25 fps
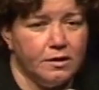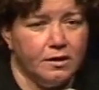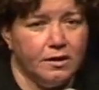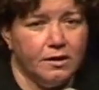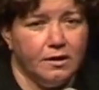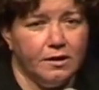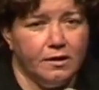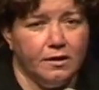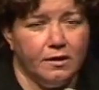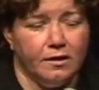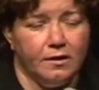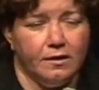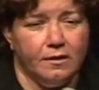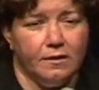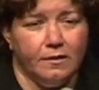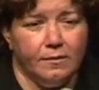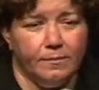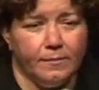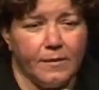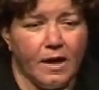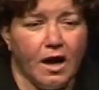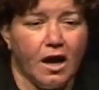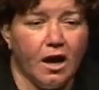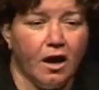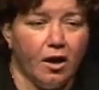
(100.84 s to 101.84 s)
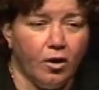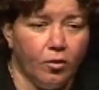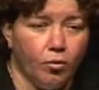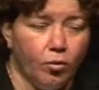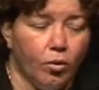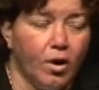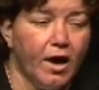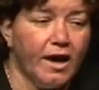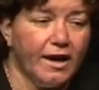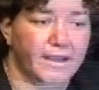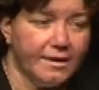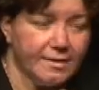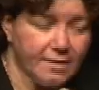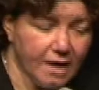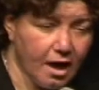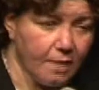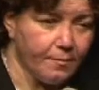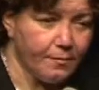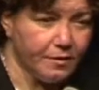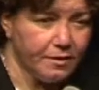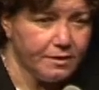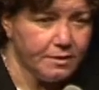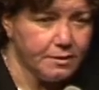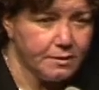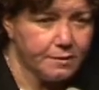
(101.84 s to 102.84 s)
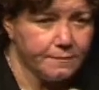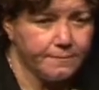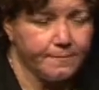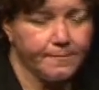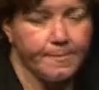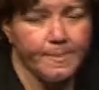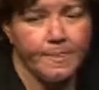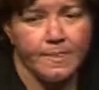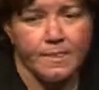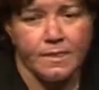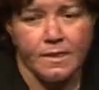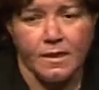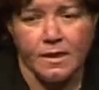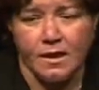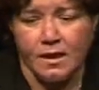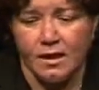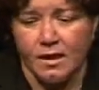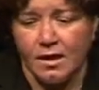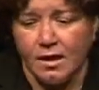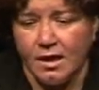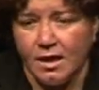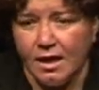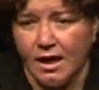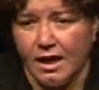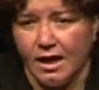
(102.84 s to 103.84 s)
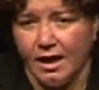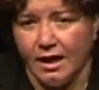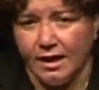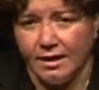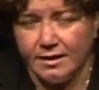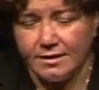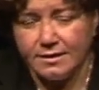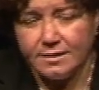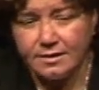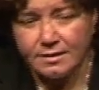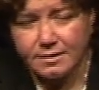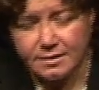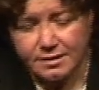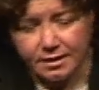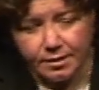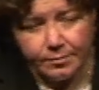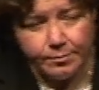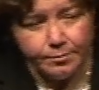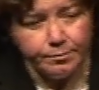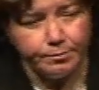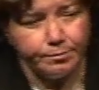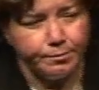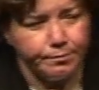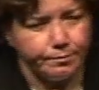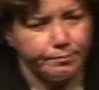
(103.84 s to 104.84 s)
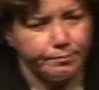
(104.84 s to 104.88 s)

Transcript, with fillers: uh, how, why it happens, and some